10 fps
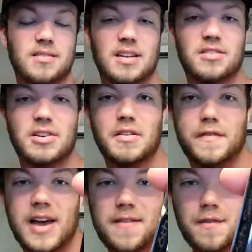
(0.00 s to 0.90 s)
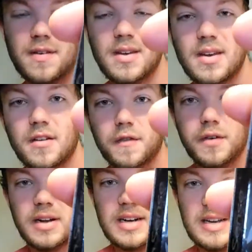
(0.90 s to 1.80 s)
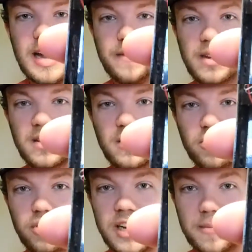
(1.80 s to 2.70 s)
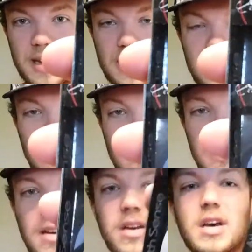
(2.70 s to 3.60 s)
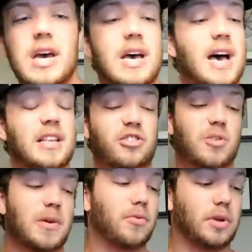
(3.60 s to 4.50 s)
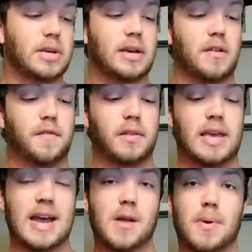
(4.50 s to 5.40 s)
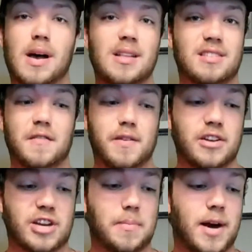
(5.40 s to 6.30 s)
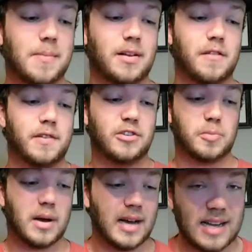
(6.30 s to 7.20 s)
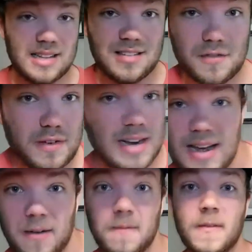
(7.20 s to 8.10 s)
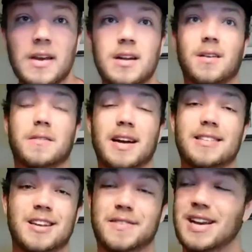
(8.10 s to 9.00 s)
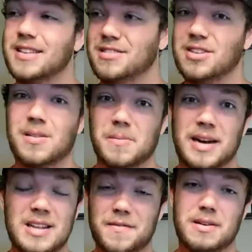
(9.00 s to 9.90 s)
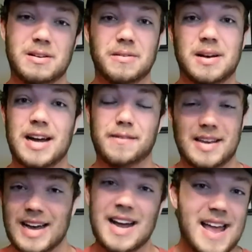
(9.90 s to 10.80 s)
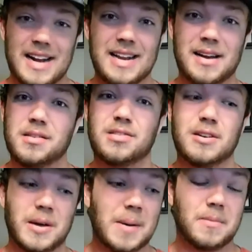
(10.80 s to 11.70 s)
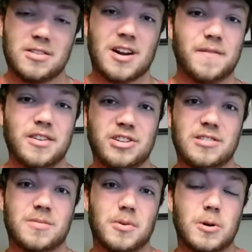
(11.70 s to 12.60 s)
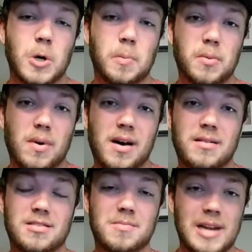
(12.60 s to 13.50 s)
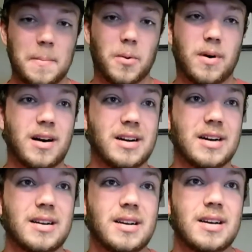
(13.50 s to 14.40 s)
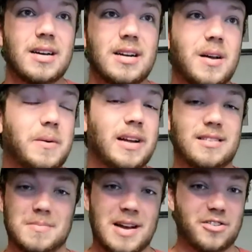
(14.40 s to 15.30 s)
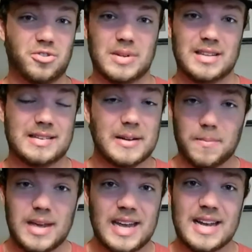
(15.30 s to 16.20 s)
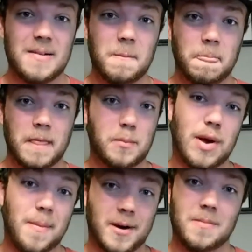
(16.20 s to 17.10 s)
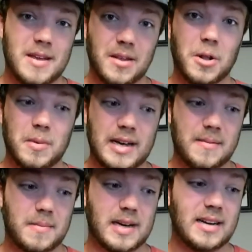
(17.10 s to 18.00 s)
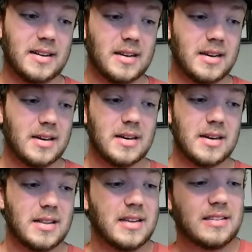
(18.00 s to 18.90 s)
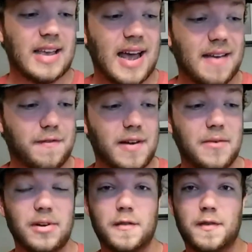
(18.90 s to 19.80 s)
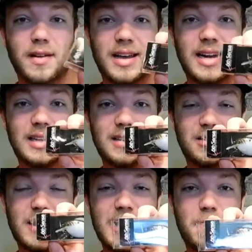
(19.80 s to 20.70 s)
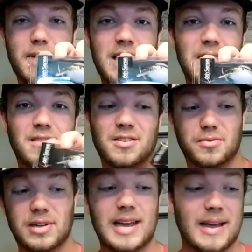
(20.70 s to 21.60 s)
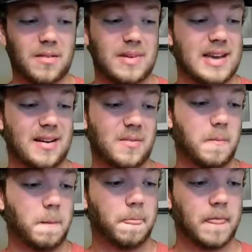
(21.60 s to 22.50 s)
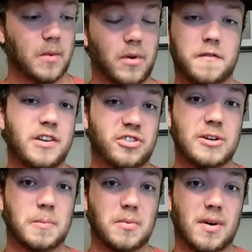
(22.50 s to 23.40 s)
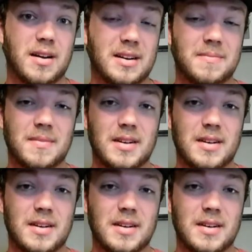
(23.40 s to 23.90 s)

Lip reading: It's a 2 to 5 foot diving crankbait. This should be really good for the kind of ponds I fish. I primarily fish ponds for now. Now, granted, as you saw at the beginning of the video, I have a kayak now, so I am going to start fishing some more open water and some deeper water. Now, granted, I'm not sure when that's going to be. Probably going to be a little bit, but I really feel like this kind of bait here is going to really help me out while fishing open water.